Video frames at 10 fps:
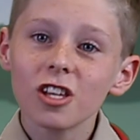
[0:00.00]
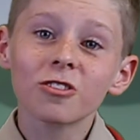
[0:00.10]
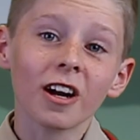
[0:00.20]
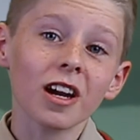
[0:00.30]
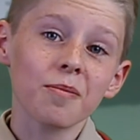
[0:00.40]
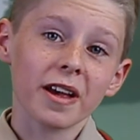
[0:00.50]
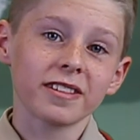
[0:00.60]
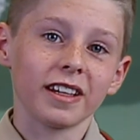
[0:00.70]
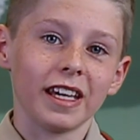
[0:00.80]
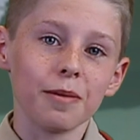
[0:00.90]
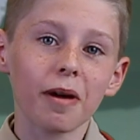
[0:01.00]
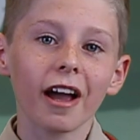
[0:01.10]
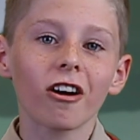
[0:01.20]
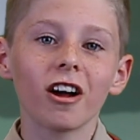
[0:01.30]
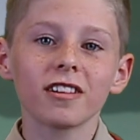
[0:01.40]
Try your best to keep eye
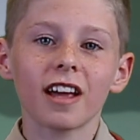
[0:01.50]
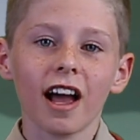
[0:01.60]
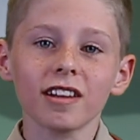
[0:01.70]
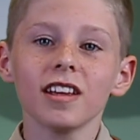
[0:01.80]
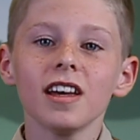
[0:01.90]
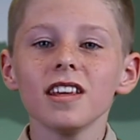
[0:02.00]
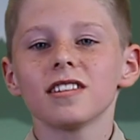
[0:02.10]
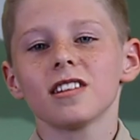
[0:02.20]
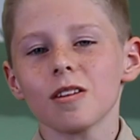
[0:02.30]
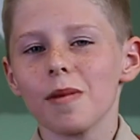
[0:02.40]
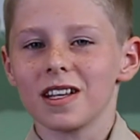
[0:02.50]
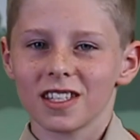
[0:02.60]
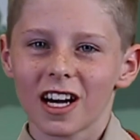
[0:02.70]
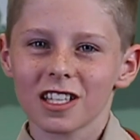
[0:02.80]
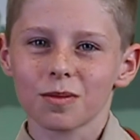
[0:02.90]
contact since it makes the
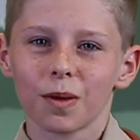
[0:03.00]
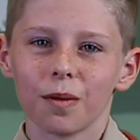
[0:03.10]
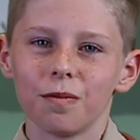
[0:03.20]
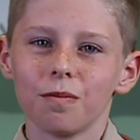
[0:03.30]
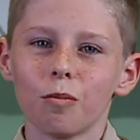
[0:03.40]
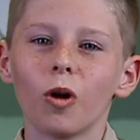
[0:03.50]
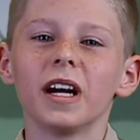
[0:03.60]
customer more